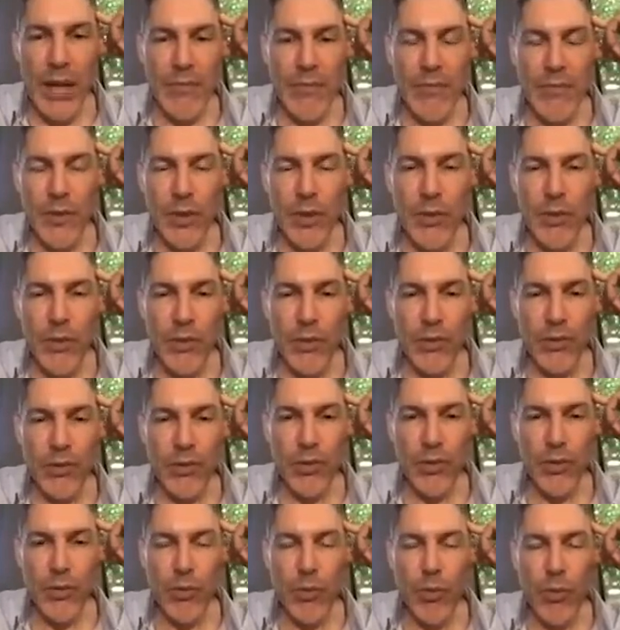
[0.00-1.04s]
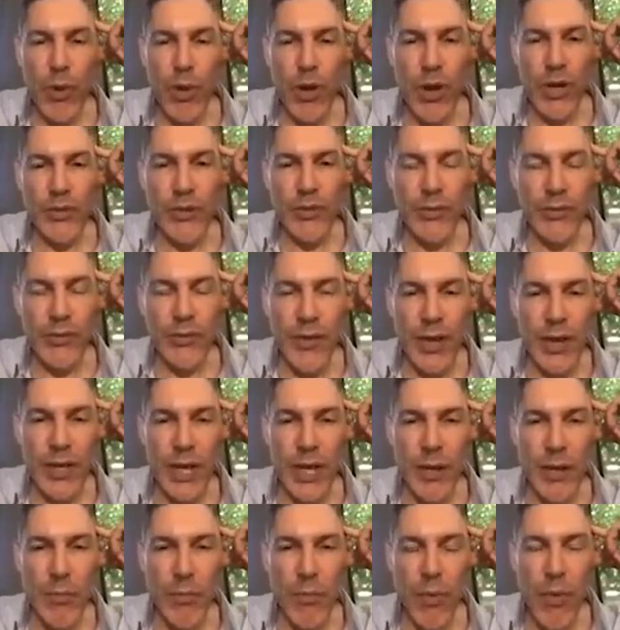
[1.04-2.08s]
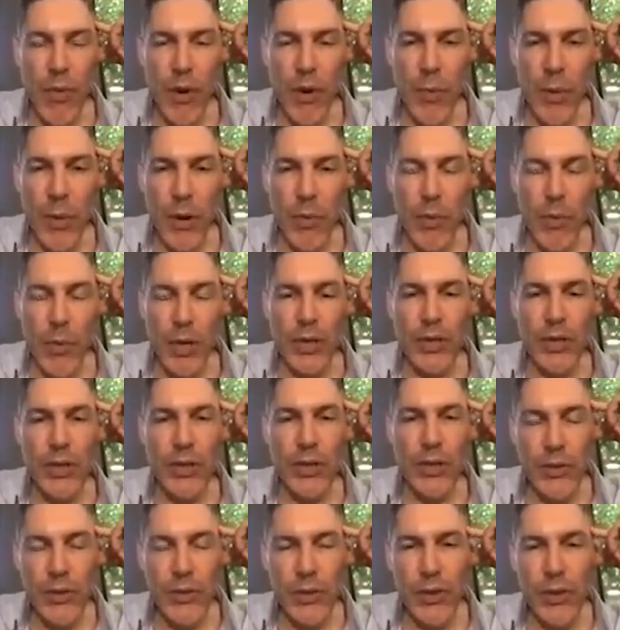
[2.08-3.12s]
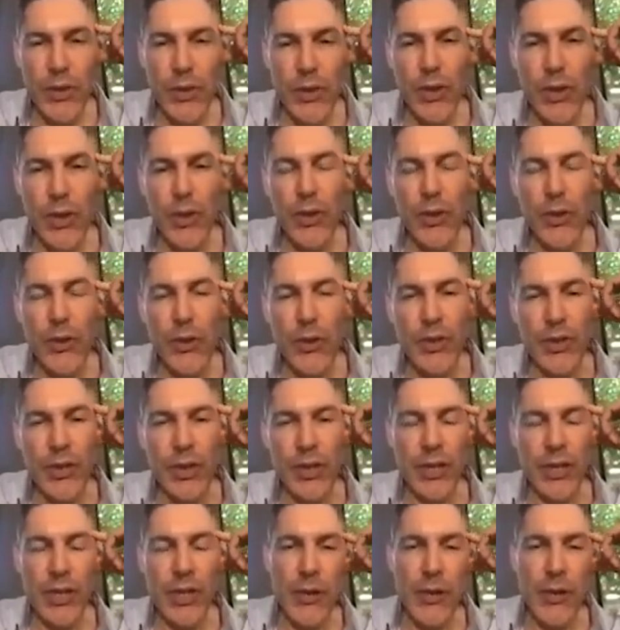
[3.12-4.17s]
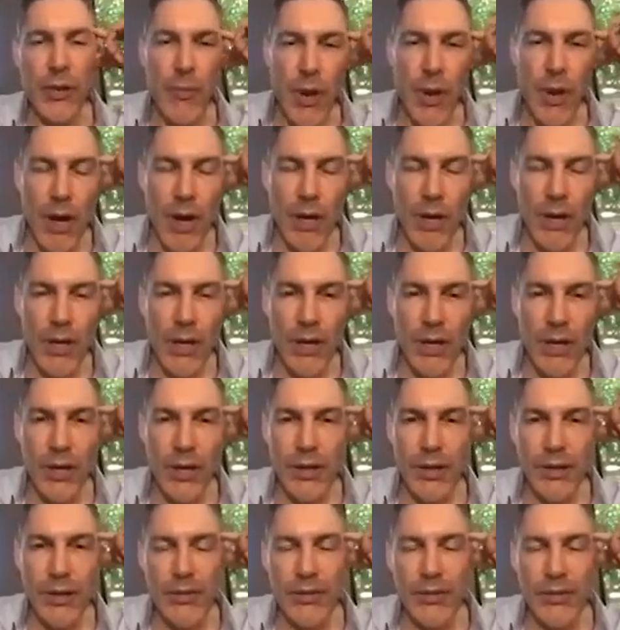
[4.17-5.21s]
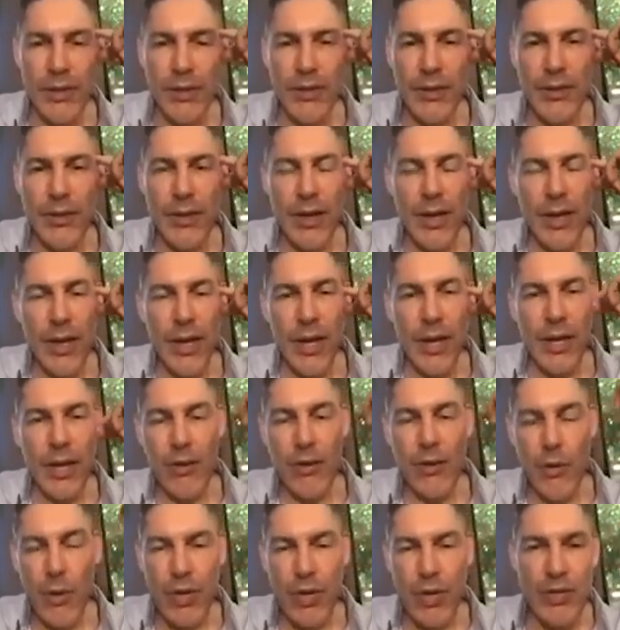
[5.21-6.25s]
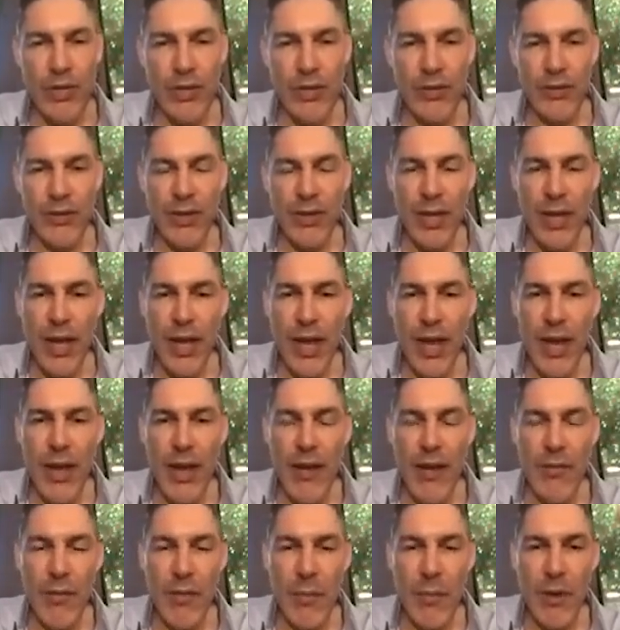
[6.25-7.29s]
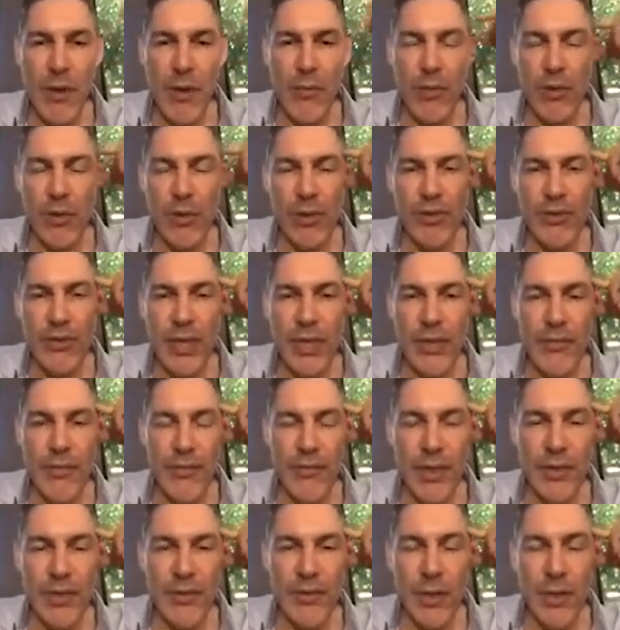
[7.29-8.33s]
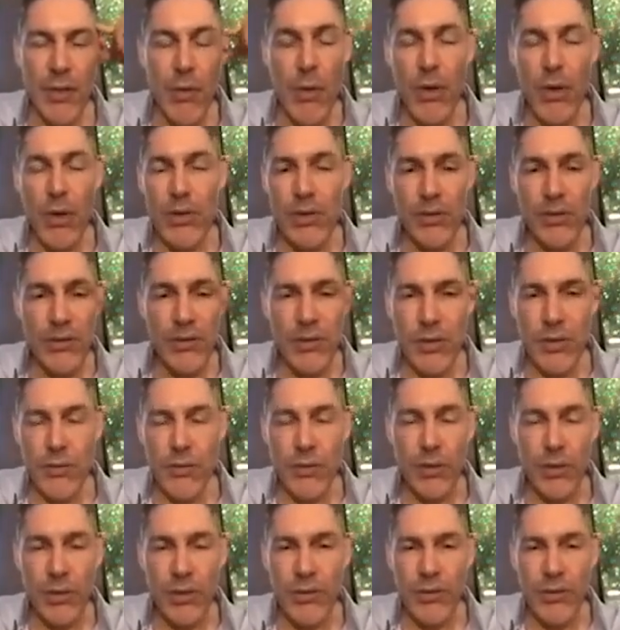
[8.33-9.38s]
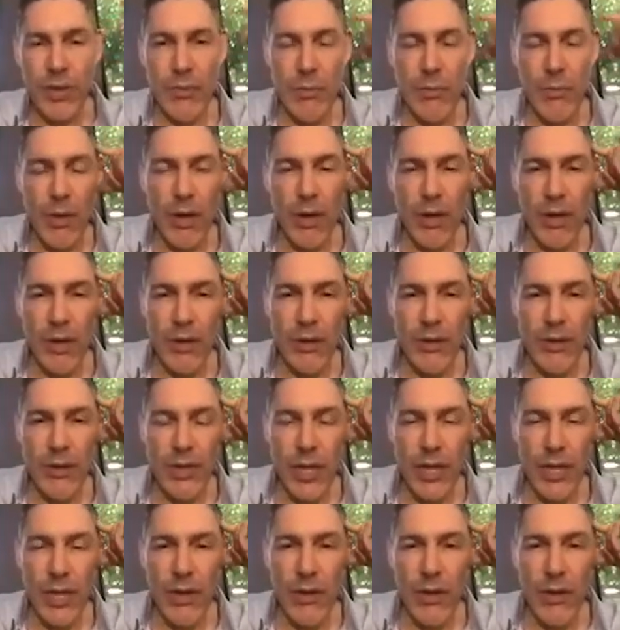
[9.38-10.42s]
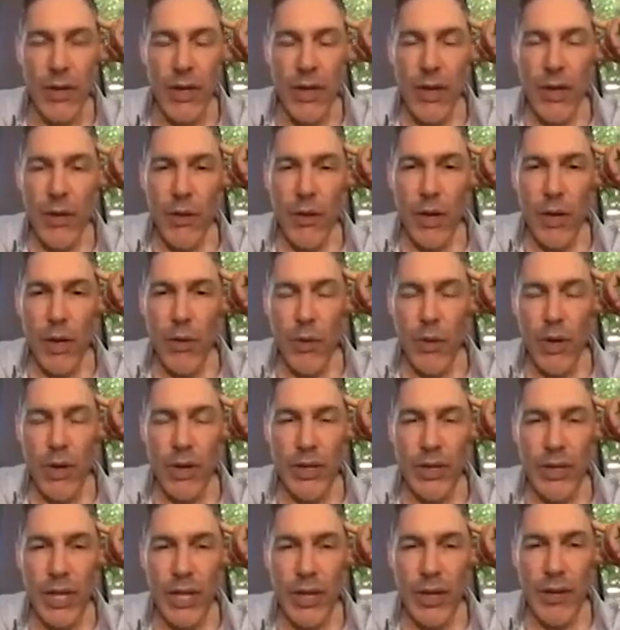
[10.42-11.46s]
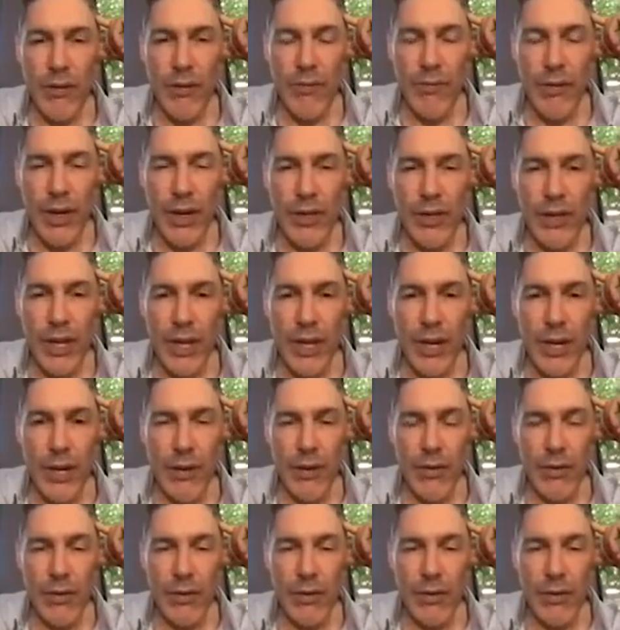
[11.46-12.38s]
viewers who want to find out more about what you do and the linear markets and any questions they have about real estate investing or just the real estate market in general, where can they go to find that out?